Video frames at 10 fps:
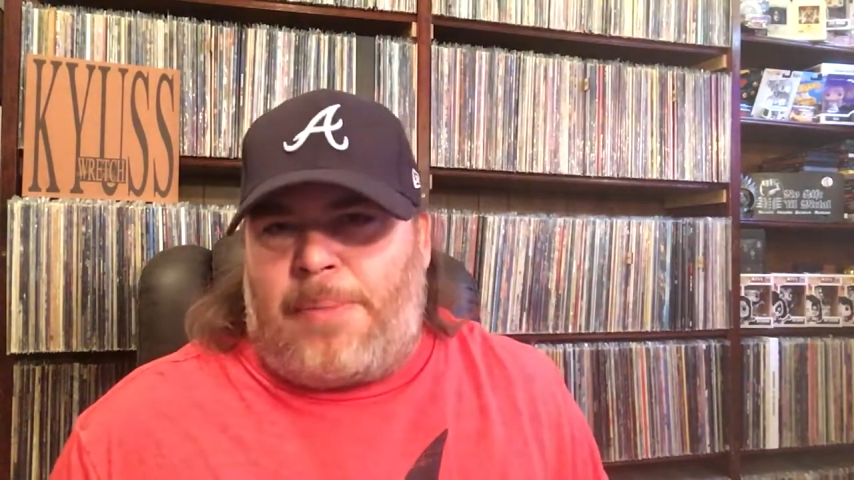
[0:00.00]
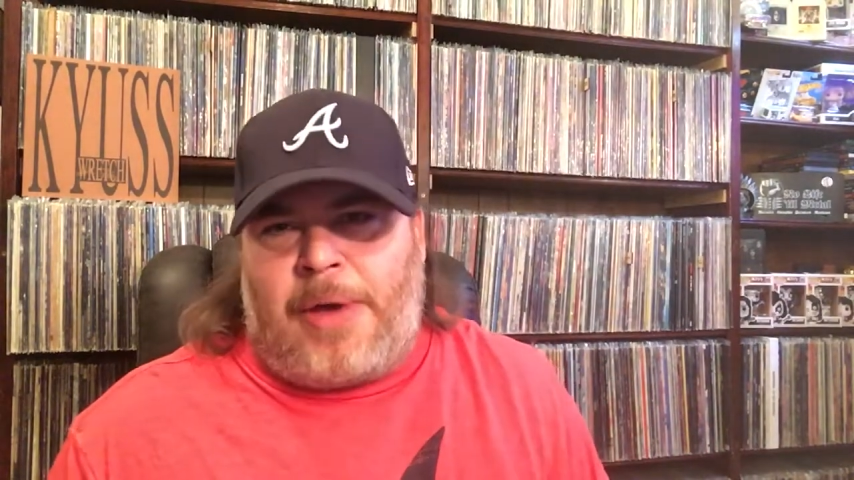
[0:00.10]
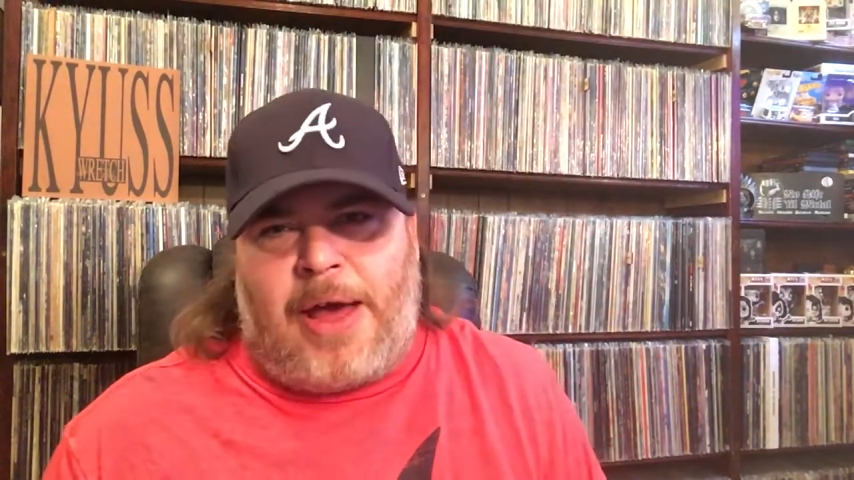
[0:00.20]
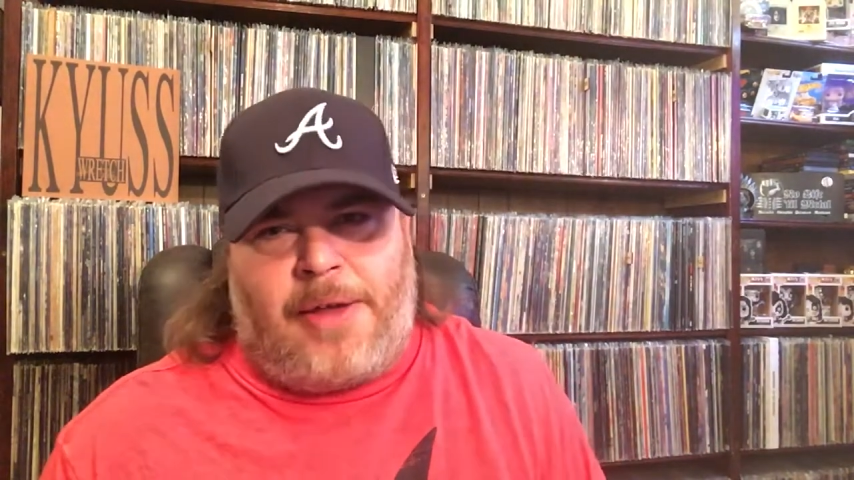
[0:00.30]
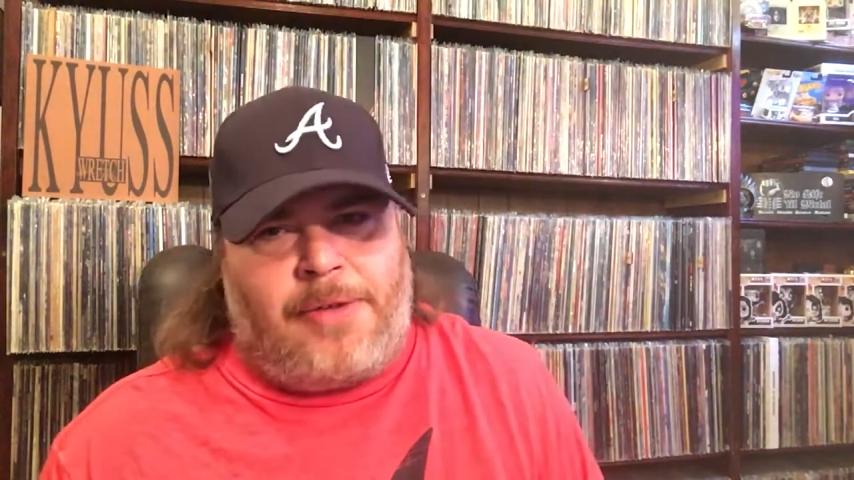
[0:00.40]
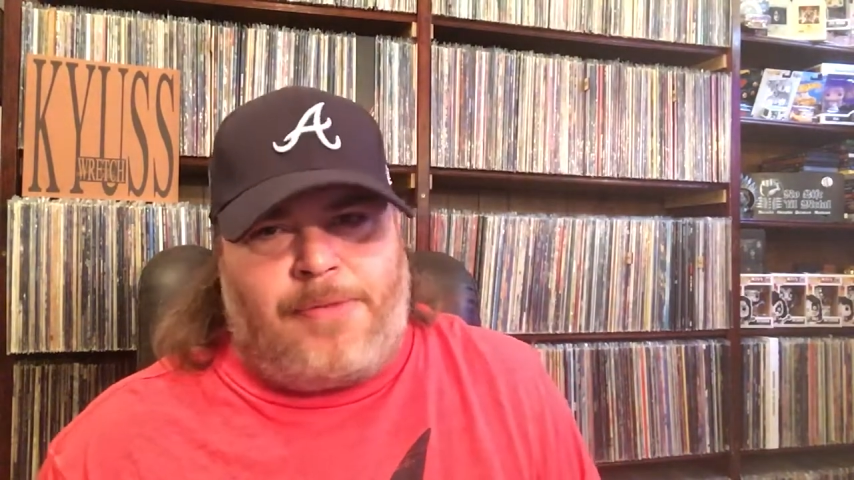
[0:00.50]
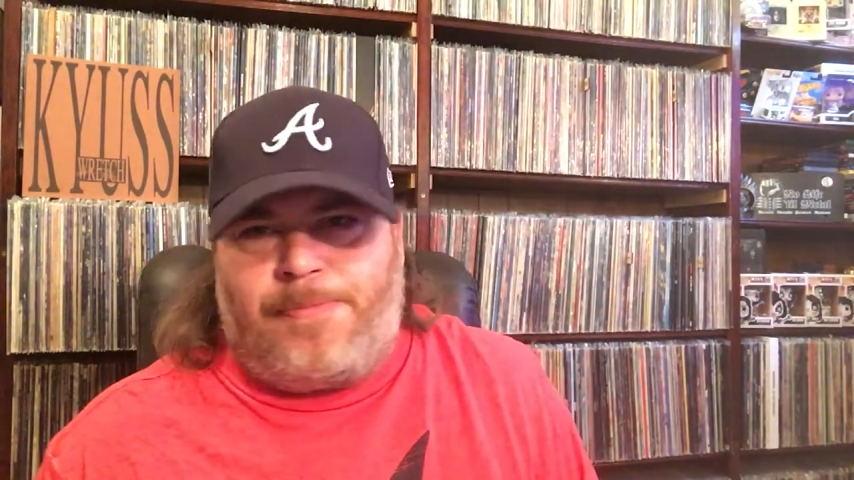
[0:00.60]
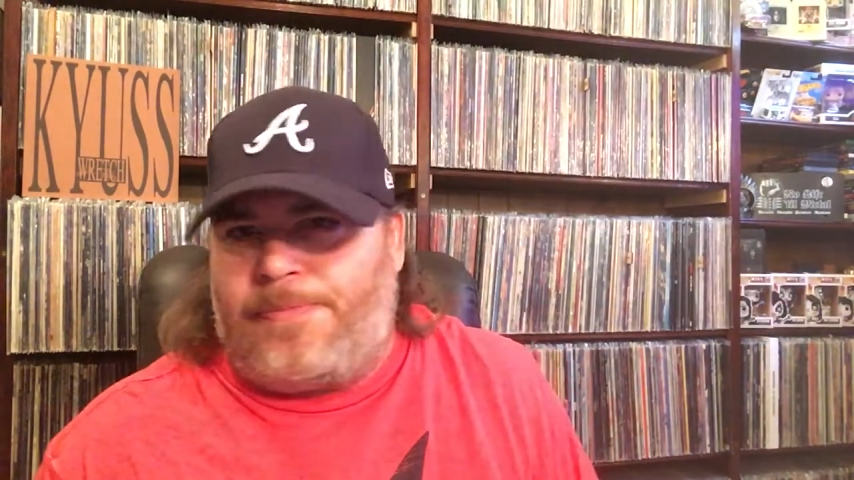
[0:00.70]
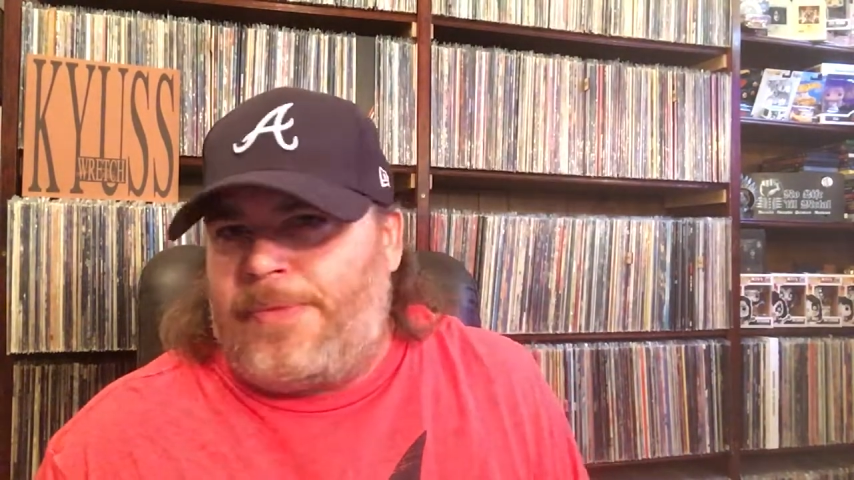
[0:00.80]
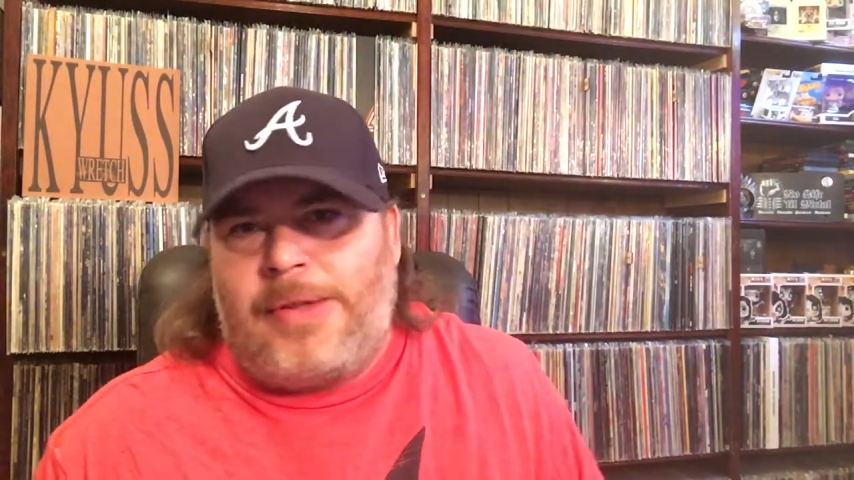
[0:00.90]

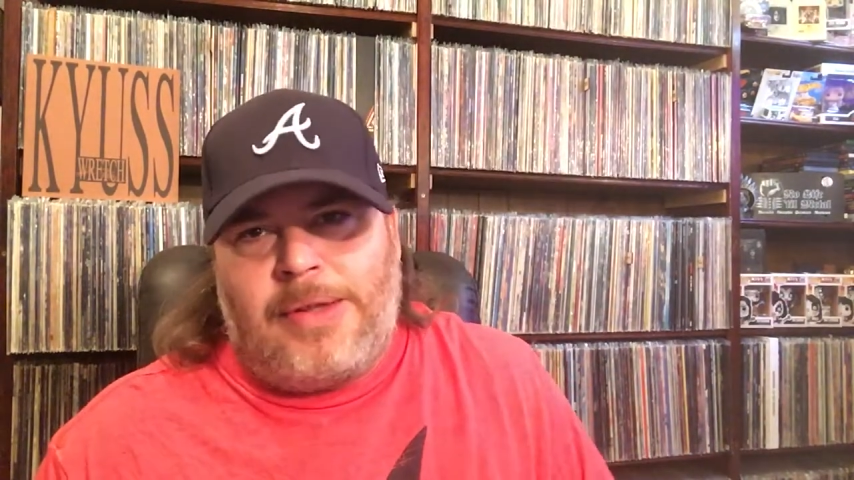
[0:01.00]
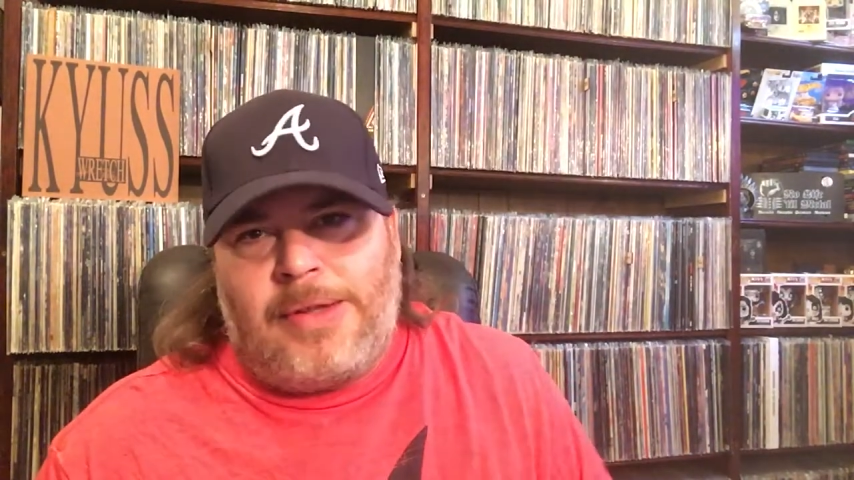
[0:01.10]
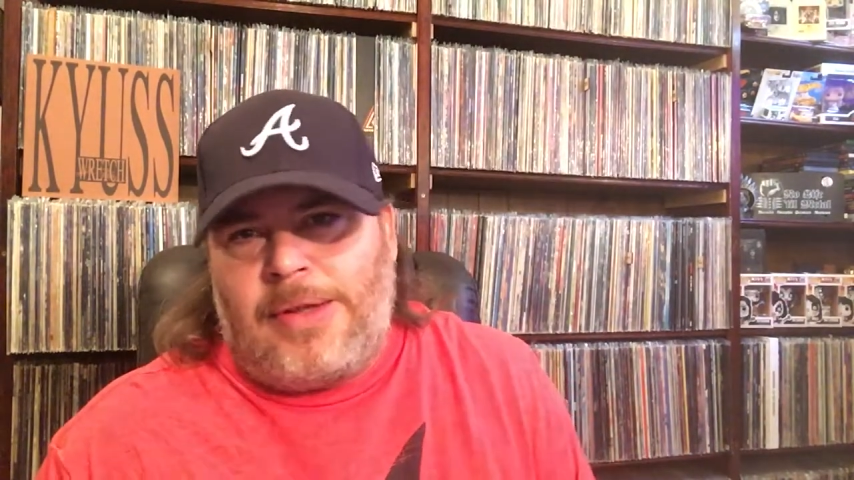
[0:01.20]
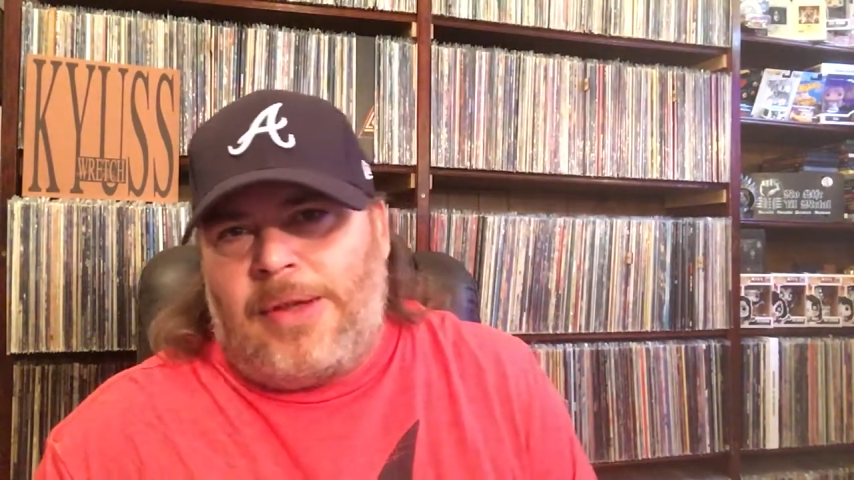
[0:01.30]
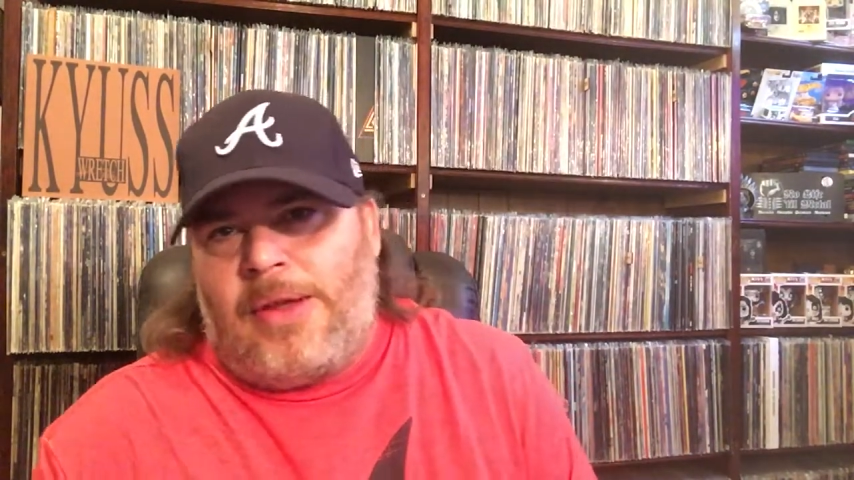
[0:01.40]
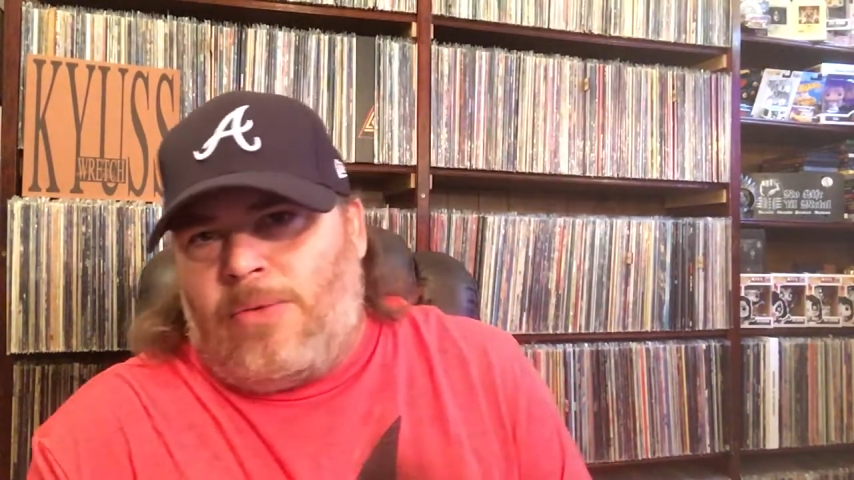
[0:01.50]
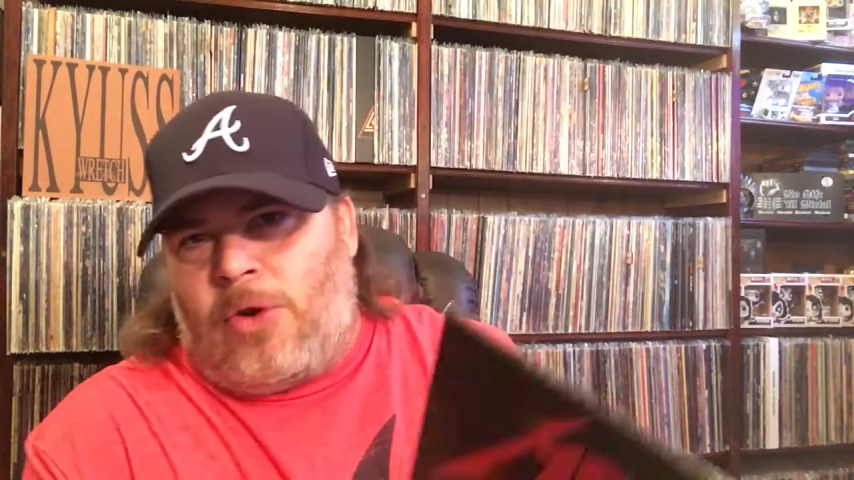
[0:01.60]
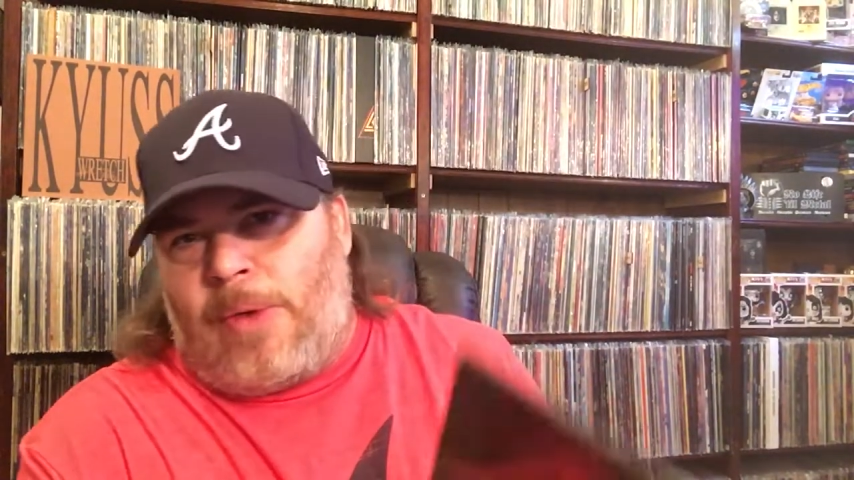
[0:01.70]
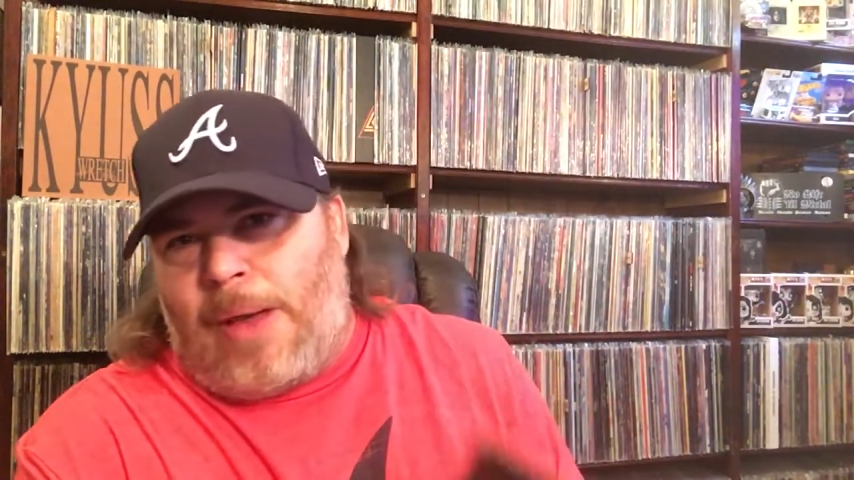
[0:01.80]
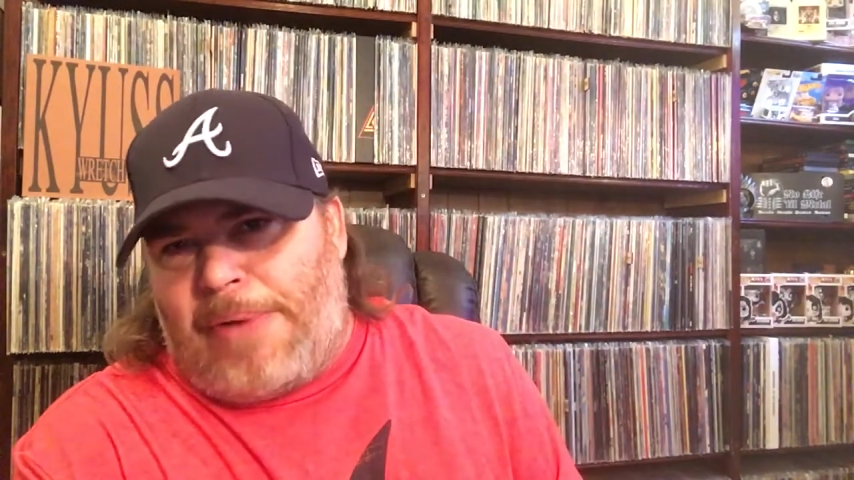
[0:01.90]

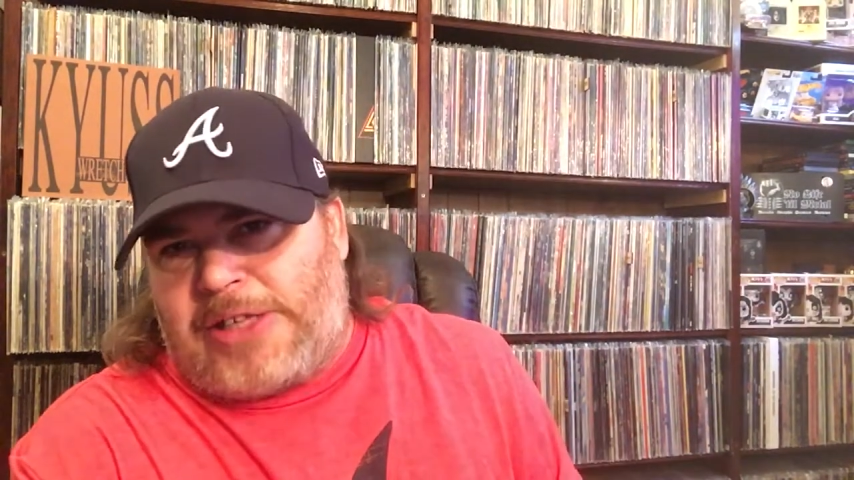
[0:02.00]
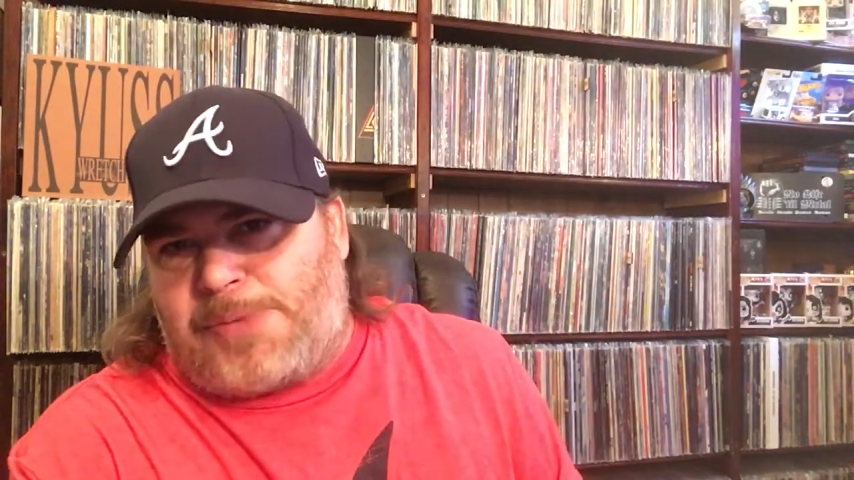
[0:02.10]
one of my best